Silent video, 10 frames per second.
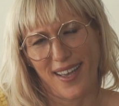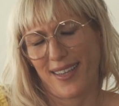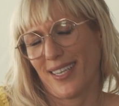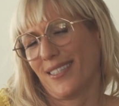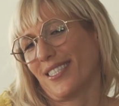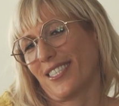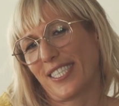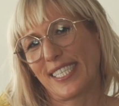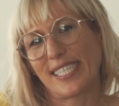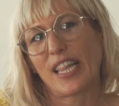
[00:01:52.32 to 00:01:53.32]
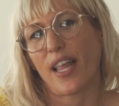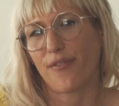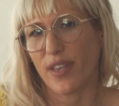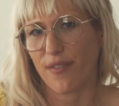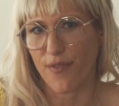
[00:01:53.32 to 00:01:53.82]
I consider us a
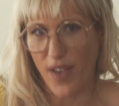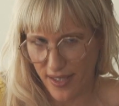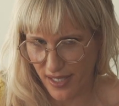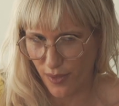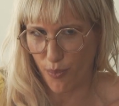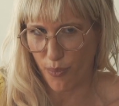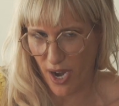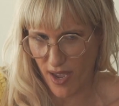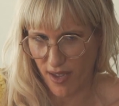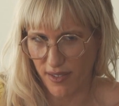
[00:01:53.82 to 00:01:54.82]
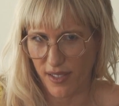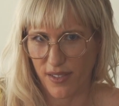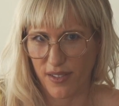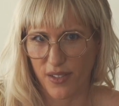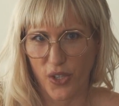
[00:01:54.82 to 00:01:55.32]
life event brand.
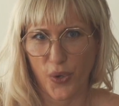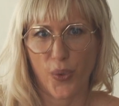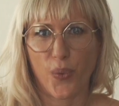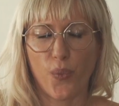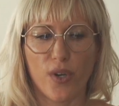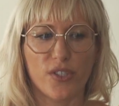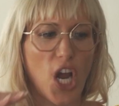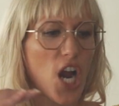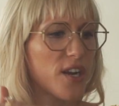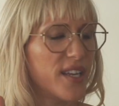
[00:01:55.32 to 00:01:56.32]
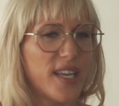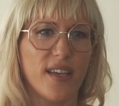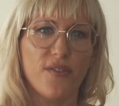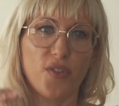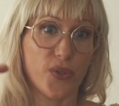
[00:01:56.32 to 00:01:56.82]
So we're
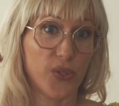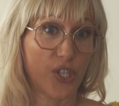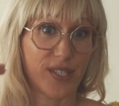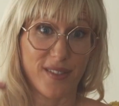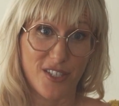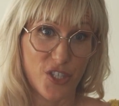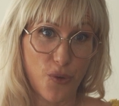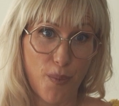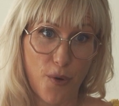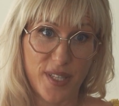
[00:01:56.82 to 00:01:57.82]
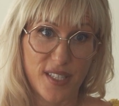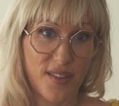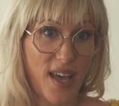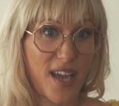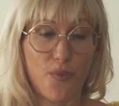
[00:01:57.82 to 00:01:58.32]
targeting those transitional moments
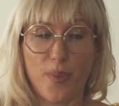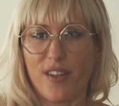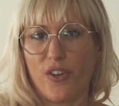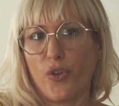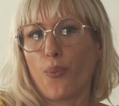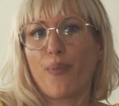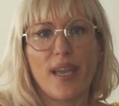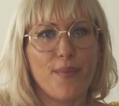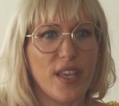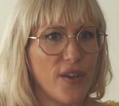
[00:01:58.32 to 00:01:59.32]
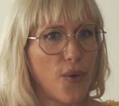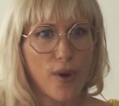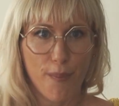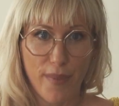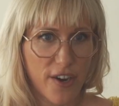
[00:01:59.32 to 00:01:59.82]
in life, be it a new baby
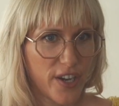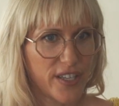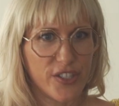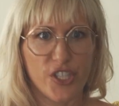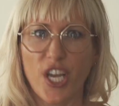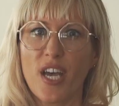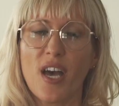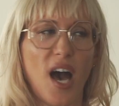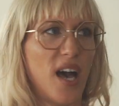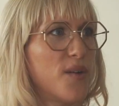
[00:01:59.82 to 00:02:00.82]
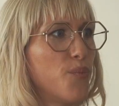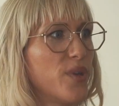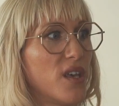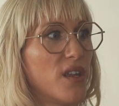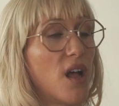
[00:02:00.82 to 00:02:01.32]
or a marriage,
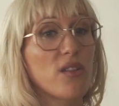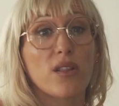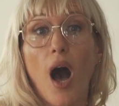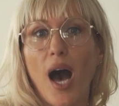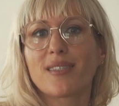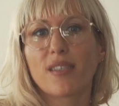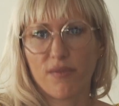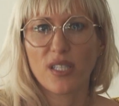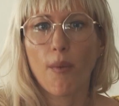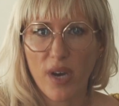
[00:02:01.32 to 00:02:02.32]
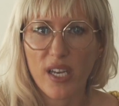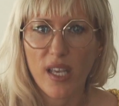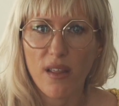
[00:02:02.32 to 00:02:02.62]
be it a loss of somebody